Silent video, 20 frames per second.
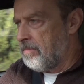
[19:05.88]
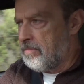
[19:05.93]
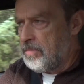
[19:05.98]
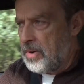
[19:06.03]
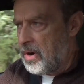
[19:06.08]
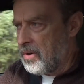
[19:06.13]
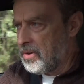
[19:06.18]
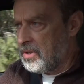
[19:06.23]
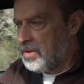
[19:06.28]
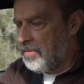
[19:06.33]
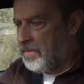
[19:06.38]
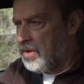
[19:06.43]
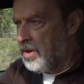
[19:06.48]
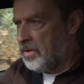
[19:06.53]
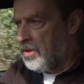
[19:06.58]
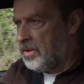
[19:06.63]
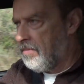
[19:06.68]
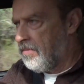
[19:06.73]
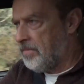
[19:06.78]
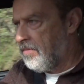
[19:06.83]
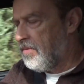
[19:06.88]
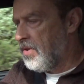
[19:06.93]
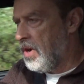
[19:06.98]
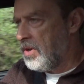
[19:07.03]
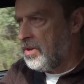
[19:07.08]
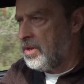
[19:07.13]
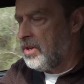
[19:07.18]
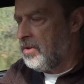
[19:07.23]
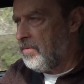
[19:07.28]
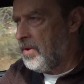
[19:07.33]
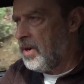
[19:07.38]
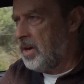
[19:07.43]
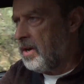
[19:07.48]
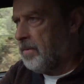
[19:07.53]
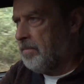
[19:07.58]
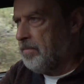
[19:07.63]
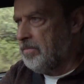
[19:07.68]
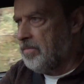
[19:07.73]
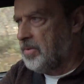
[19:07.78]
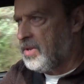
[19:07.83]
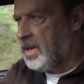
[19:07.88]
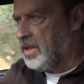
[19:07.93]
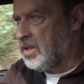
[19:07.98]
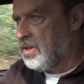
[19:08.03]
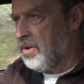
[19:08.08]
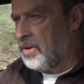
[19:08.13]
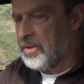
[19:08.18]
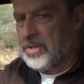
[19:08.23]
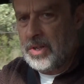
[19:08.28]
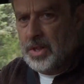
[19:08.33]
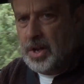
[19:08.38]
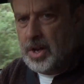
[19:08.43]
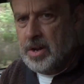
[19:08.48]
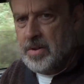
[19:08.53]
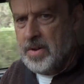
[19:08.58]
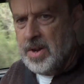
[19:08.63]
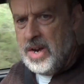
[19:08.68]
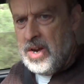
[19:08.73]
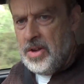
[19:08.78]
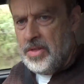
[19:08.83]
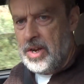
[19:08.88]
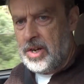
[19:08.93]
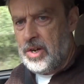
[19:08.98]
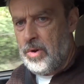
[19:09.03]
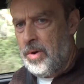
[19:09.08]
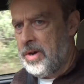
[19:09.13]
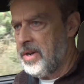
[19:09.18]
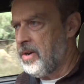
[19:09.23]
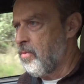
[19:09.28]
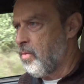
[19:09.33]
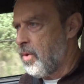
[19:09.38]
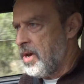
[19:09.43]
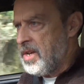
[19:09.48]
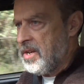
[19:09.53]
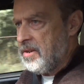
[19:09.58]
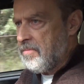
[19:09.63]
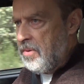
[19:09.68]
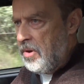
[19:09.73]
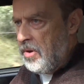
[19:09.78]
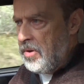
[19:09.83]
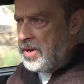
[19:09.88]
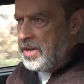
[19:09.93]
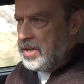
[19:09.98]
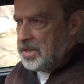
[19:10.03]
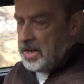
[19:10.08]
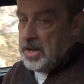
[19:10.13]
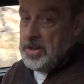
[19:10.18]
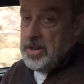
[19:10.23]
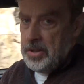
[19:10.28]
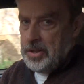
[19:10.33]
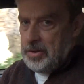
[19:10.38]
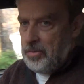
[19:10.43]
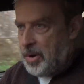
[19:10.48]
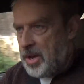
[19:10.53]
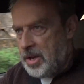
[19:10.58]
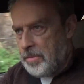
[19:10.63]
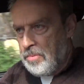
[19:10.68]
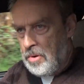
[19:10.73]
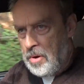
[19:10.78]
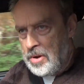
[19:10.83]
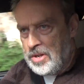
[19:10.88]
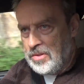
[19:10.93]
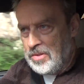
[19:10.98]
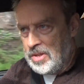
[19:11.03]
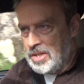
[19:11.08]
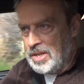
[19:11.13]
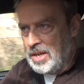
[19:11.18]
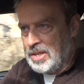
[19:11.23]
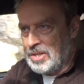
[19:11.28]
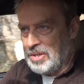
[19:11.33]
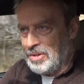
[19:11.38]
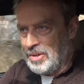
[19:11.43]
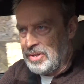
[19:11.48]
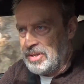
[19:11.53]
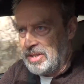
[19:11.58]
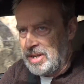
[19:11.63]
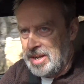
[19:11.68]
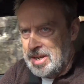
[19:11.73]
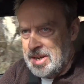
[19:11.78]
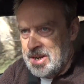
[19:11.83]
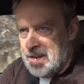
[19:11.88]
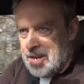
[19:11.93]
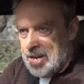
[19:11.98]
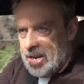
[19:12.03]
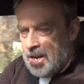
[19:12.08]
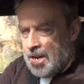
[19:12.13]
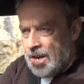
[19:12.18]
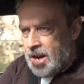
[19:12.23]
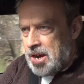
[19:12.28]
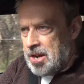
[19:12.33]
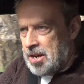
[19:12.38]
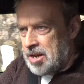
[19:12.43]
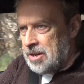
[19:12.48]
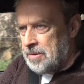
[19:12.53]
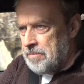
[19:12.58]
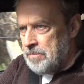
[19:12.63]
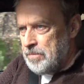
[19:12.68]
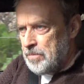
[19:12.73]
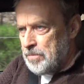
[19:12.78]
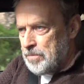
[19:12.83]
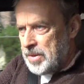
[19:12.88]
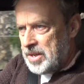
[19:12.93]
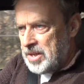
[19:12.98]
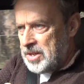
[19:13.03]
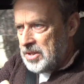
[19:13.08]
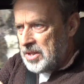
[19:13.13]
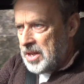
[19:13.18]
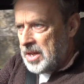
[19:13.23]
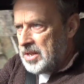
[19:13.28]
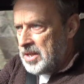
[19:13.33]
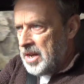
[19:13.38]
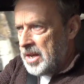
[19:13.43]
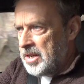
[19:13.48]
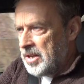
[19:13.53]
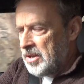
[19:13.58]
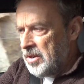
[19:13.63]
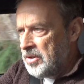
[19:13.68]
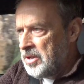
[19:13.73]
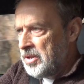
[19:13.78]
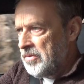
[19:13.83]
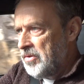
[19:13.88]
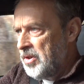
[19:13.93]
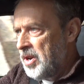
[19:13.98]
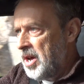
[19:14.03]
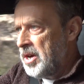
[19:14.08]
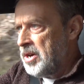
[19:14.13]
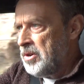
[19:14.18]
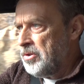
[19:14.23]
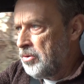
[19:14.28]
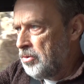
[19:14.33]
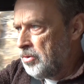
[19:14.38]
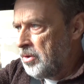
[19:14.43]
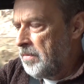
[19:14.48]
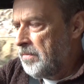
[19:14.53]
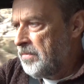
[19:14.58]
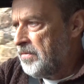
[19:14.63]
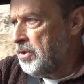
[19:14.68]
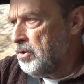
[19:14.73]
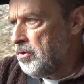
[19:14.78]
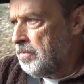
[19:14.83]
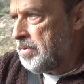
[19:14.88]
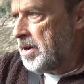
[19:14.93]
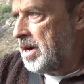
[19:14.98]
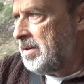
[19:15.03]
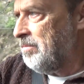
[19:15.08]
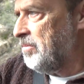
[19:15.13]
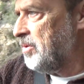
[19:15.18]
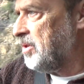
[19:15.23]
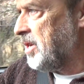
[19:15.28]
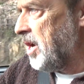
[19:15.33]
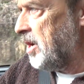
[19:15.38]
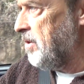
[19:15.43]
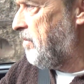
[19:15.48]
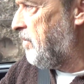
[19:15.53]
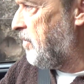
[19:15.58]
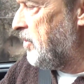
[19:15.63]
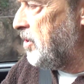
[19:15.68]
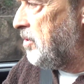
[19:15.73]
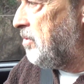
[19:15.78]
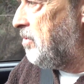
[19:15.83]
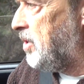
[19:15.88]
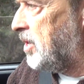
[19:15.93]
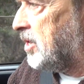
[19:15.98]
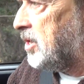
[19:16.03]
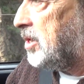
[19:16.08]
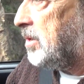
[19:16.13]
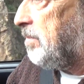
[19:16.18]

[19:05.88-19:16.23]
box on the front of a Testarossa. They're quite a weak point, another weak point of the Testarossa, because they take a lot of load. All the fuel pumps go through this